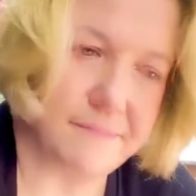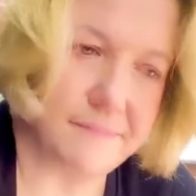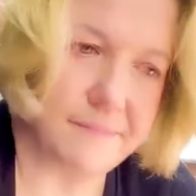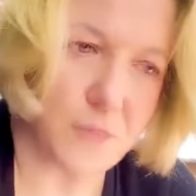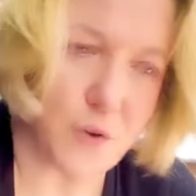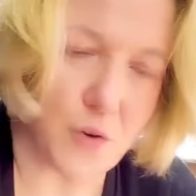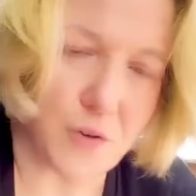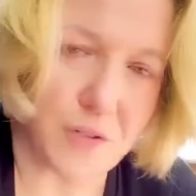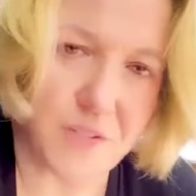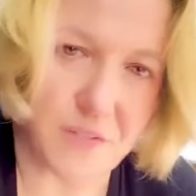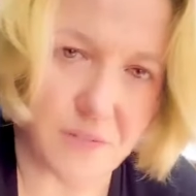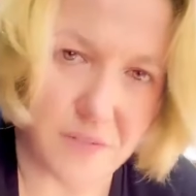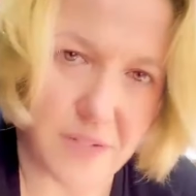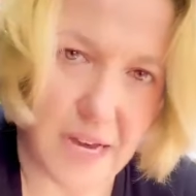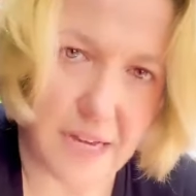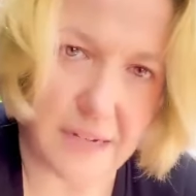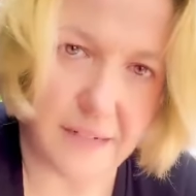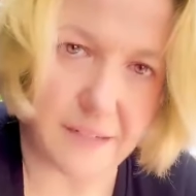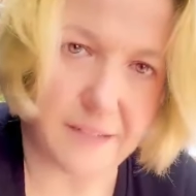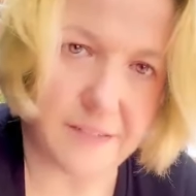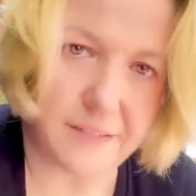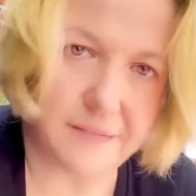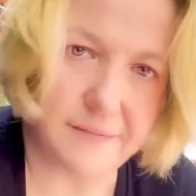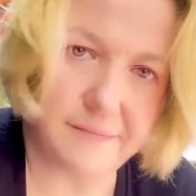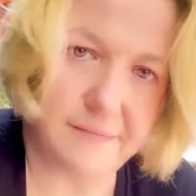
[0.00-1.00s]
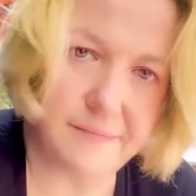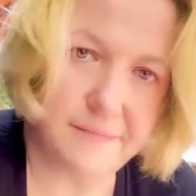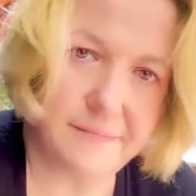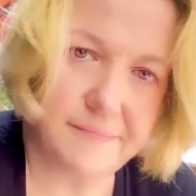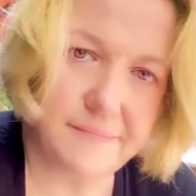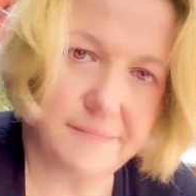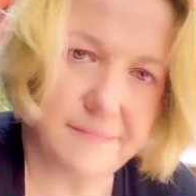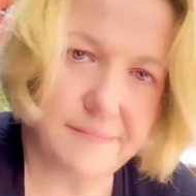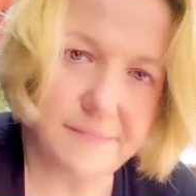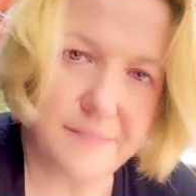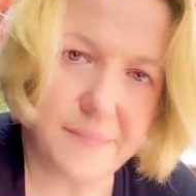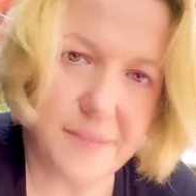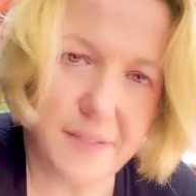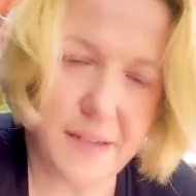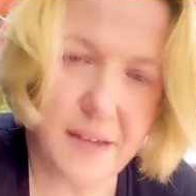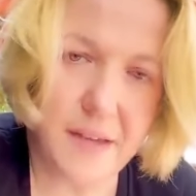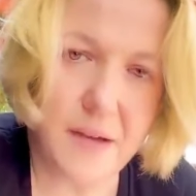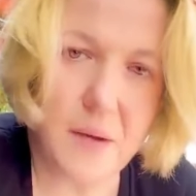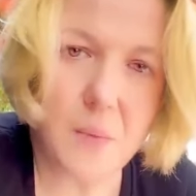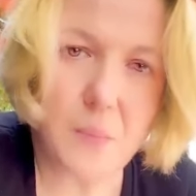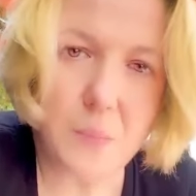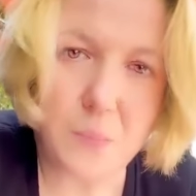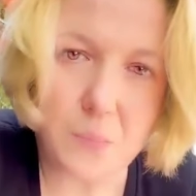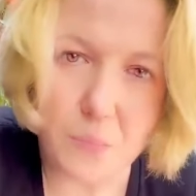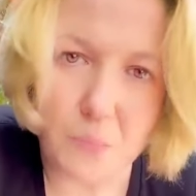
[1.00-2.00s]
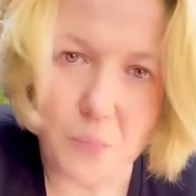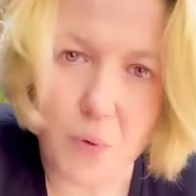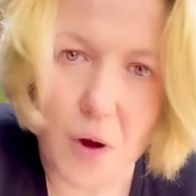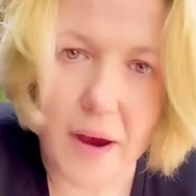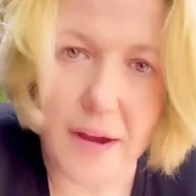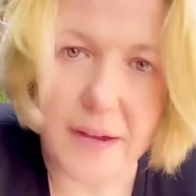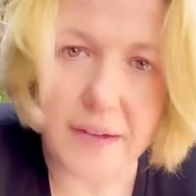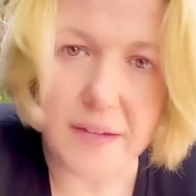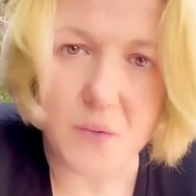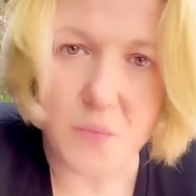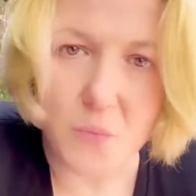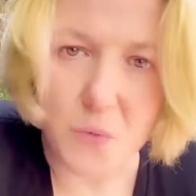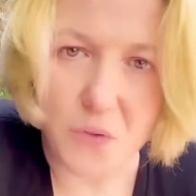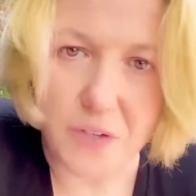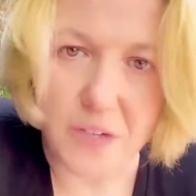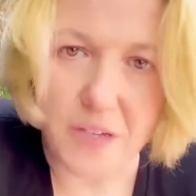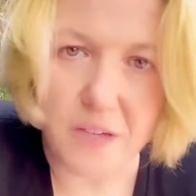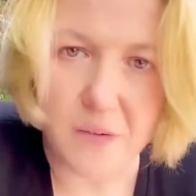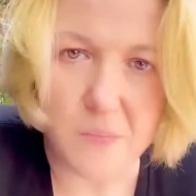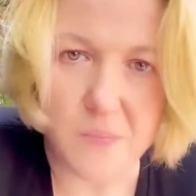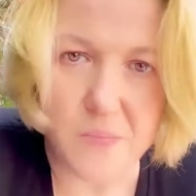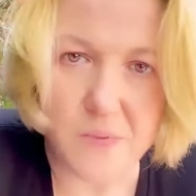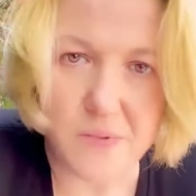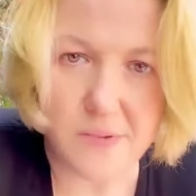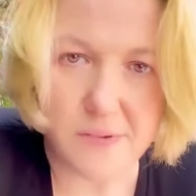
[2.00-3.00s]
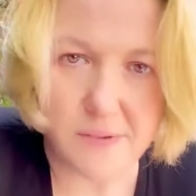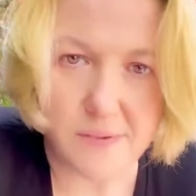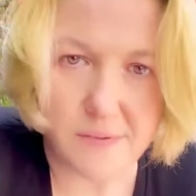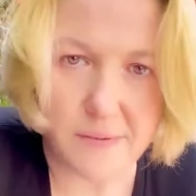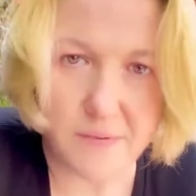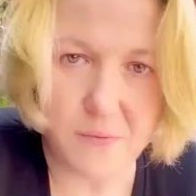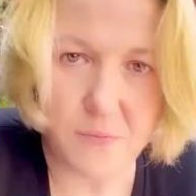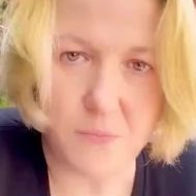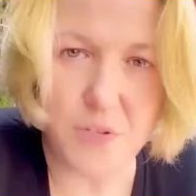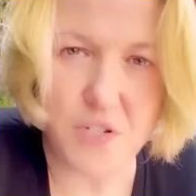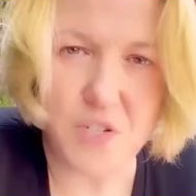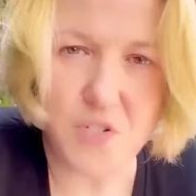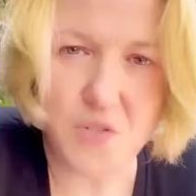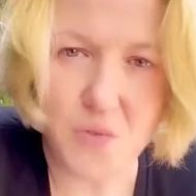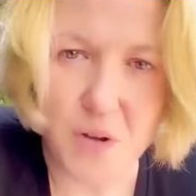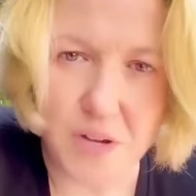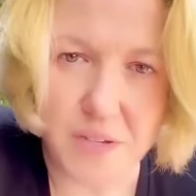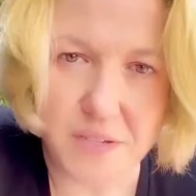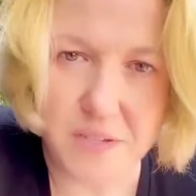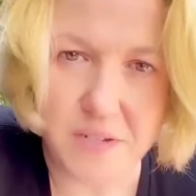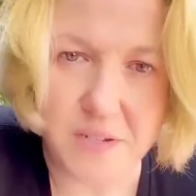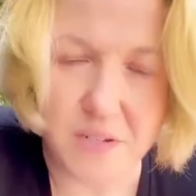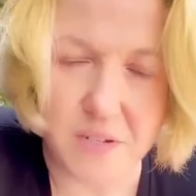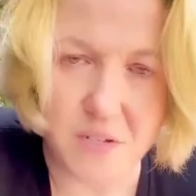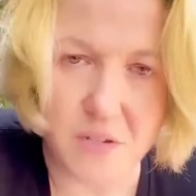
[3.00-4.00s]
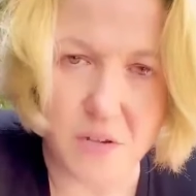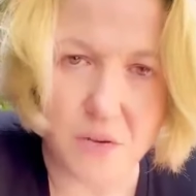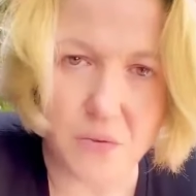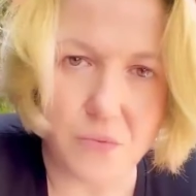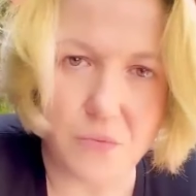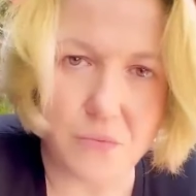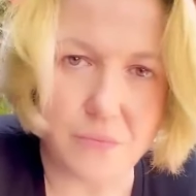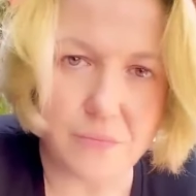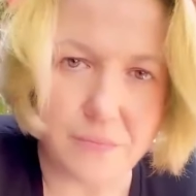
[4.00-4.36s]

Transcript: Lawrence O'Donnell, Brian Williams. We trusted you.